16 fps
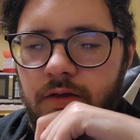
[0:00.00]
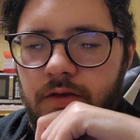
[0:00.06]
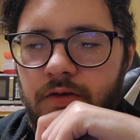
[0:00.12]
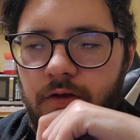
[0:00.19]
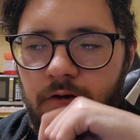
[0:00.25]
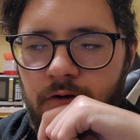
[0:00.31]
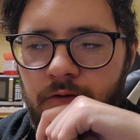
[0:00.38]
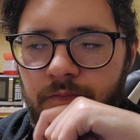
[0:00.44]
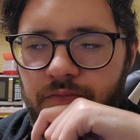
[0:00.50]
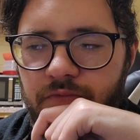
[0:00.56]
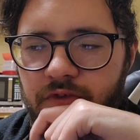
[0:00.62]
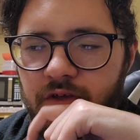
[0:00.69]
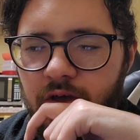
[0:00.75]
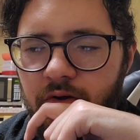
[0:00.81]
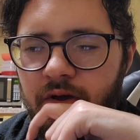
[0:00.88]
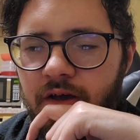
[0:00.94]
So
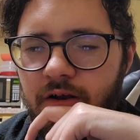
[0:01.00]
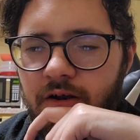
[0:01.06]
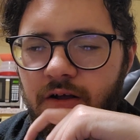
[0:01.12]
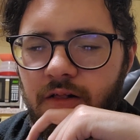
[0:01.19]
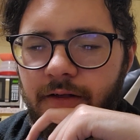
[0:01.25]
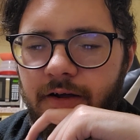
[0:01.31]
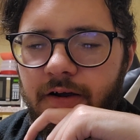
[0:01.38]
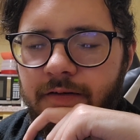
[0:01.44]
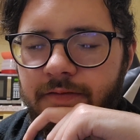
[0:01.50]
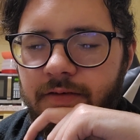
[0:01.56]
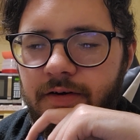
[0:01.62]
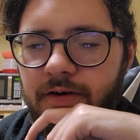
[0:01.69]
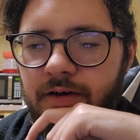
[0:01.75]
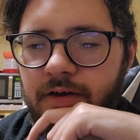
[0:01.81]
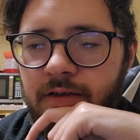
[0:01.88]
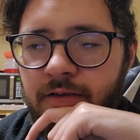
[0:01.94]
to go ahead and
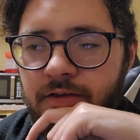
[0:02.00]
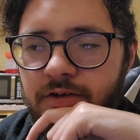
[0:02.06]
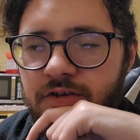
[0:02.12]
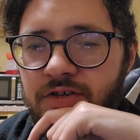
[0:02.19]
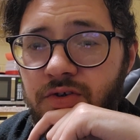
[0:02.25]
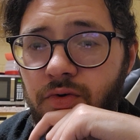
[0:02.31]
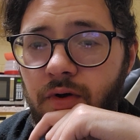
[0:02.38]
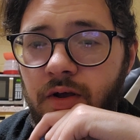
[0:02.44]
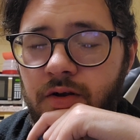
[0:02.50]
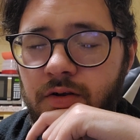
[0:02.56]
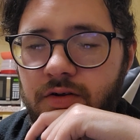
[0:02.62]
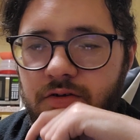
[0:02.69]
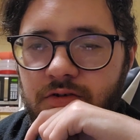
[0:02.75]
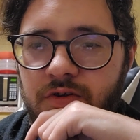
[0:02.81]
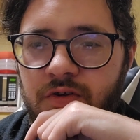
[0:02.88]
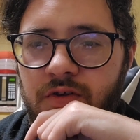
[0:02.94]
clarify, just so
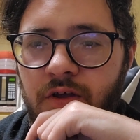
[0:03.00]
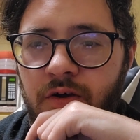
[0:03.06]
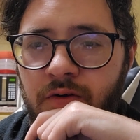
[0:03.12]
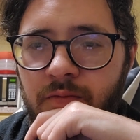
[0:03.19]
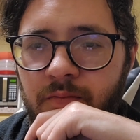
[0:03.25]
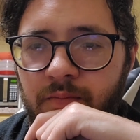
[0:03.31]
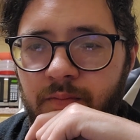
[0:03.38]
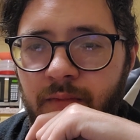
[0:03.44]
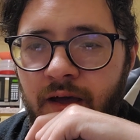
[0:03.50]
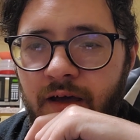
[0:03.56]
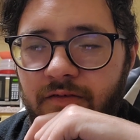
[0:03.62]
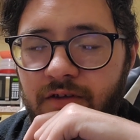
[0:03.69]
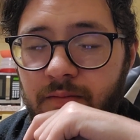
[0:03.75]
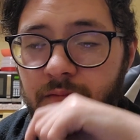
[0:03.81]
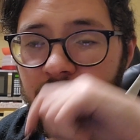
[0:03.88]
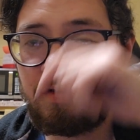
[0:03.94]
I don't
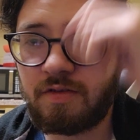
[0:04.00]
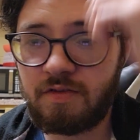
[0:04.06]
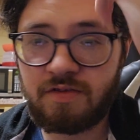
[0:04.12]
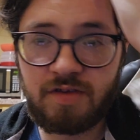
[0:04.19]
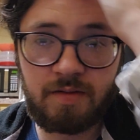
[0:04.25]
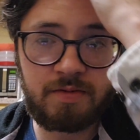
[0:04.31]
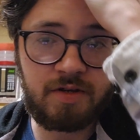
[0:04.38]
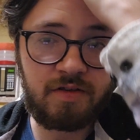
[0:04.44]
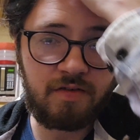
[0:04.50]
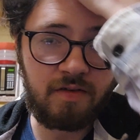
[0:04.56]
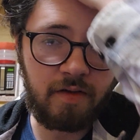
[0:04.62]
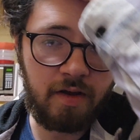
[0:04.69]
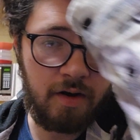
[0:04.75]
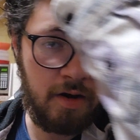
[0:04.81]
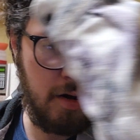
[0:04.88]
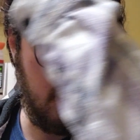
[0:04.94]
have any misconceptions
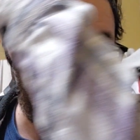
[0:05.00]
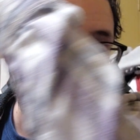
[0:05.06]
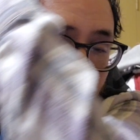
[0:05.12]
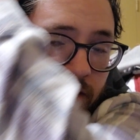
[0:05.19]
later,